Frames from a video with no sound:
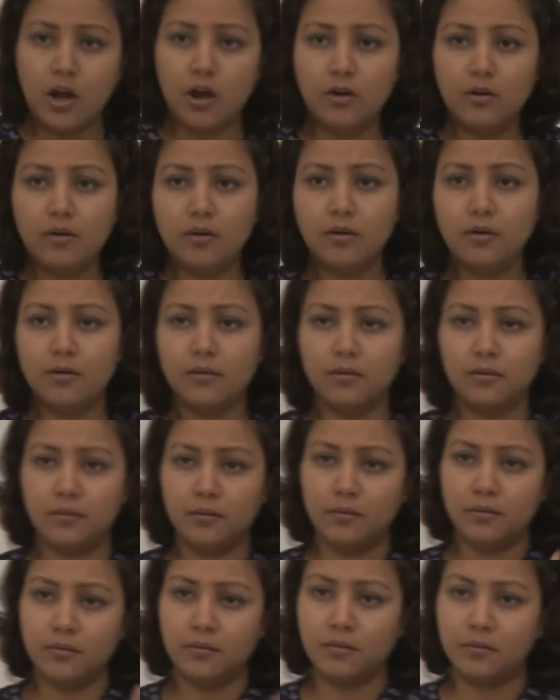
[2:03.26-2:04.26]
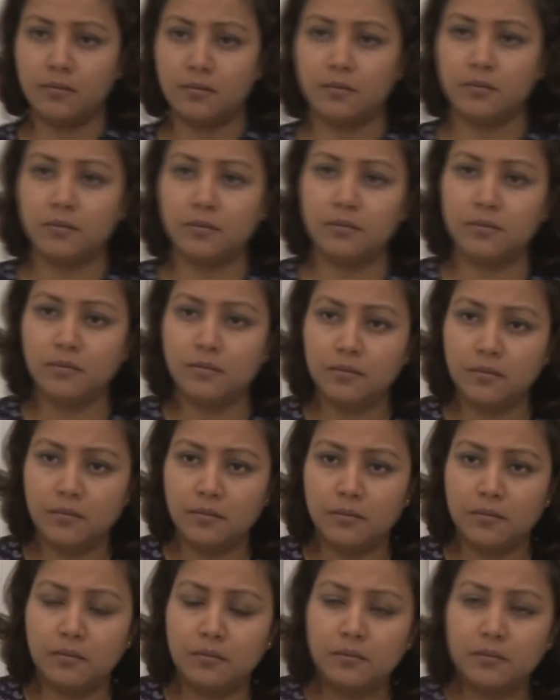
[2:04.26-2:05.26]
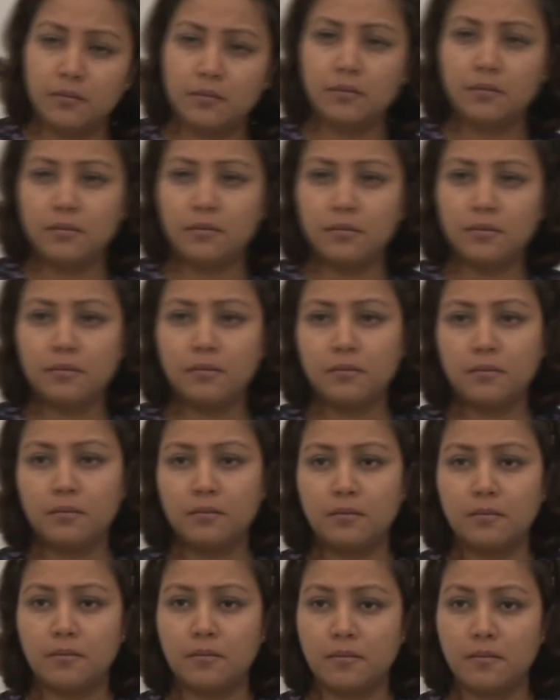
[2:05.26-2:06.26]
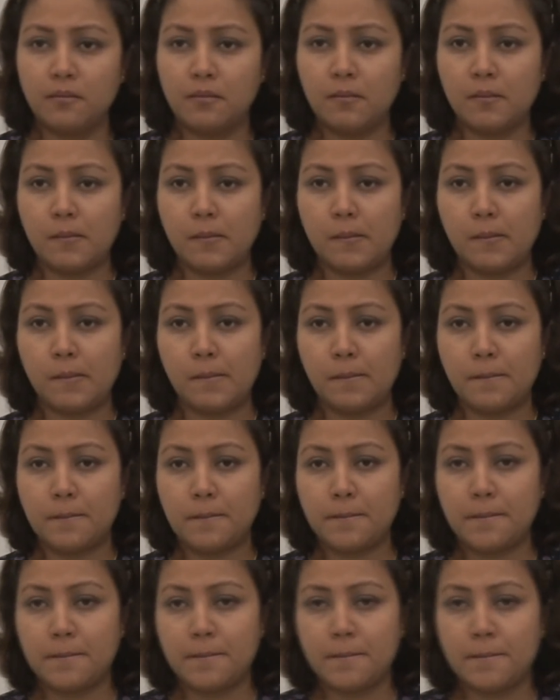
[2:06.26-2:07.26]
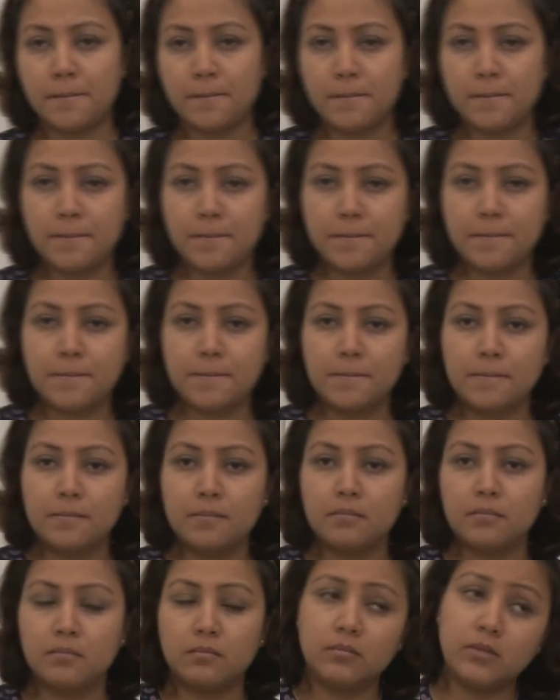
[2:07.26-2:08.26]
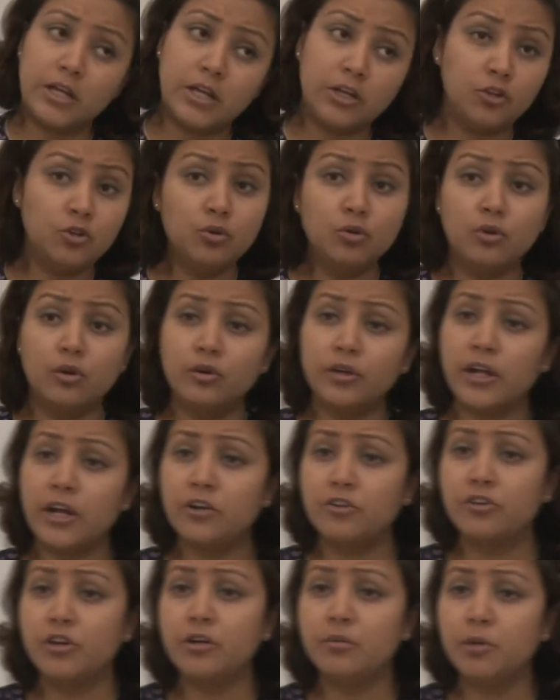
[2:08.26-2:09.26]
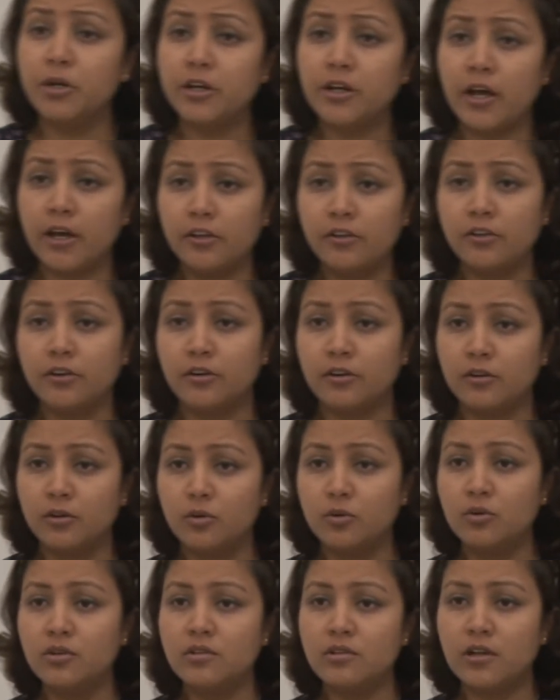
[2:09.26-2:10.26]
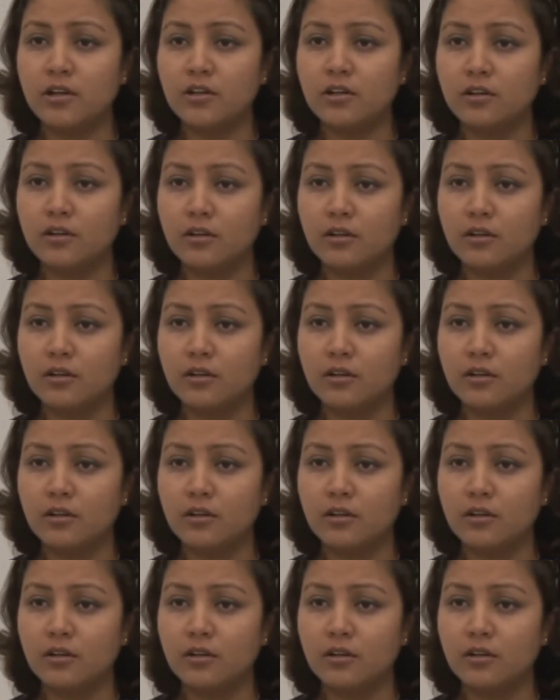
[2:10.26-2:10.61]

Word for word: Bargaining power is they deal with you get something or they don't get a dime from you because you don't Then you don't get treatment either. Who is that?